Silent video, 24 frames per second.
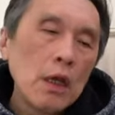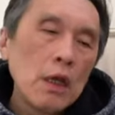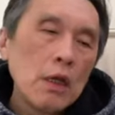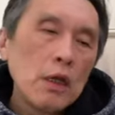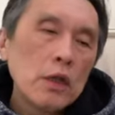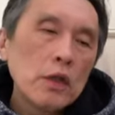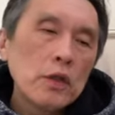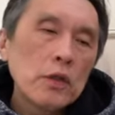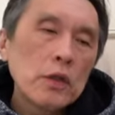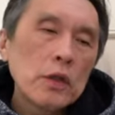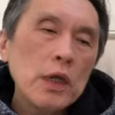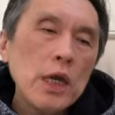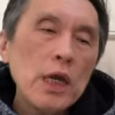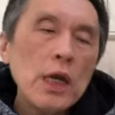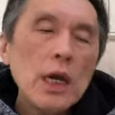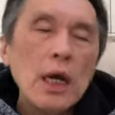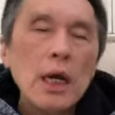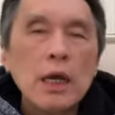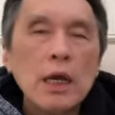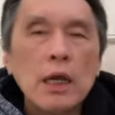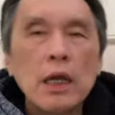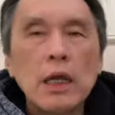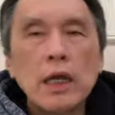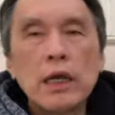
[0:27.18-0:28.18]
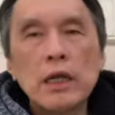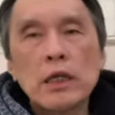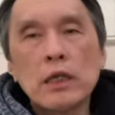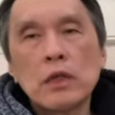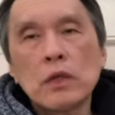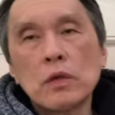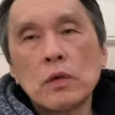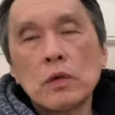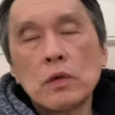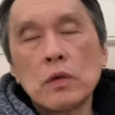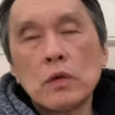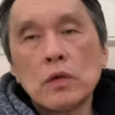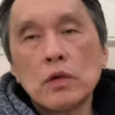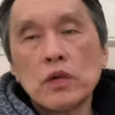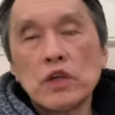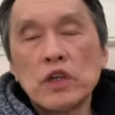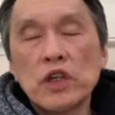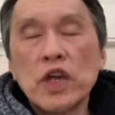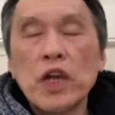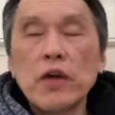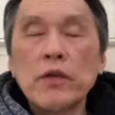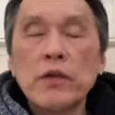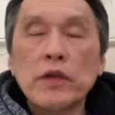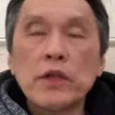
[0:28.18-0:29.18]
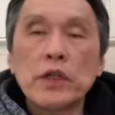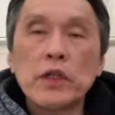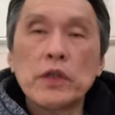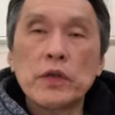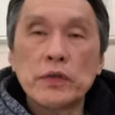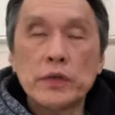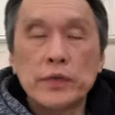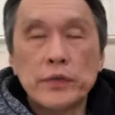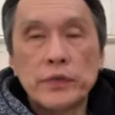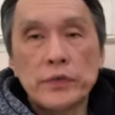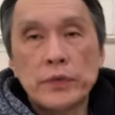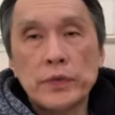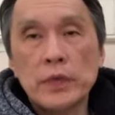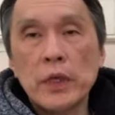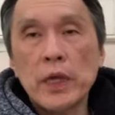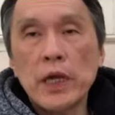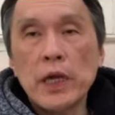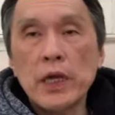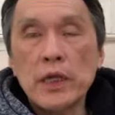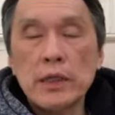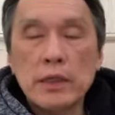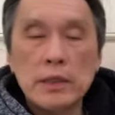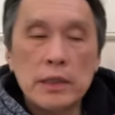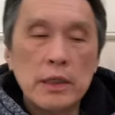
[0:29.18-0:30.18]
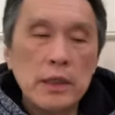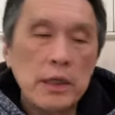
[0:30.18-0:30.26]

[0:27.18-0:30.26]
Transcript: Today, I'd like to share with you that